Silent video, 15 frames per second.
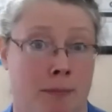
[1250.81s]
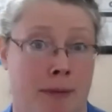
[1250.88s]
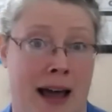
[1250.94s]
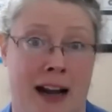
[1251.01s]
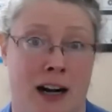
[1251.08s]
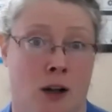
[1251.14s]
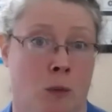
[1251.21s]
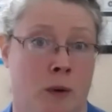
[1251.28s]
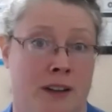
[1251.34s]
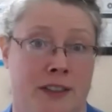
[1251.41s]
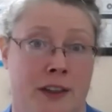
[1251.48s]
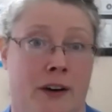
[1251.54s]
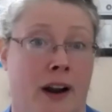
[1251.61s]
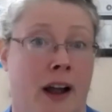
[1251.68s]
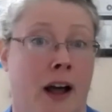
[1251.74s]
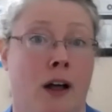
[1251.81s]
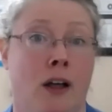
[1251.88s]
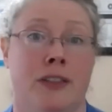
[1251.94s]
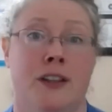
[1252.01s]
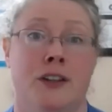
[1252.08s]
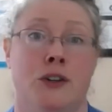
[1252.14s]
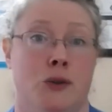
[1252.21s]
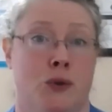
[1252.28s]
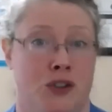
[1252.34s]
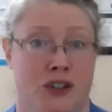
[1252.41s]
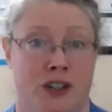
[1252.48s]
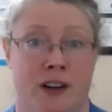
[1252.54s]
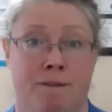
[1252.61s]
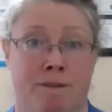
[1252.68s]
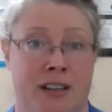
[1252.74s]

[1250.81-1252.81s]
battle with their health and nutrition and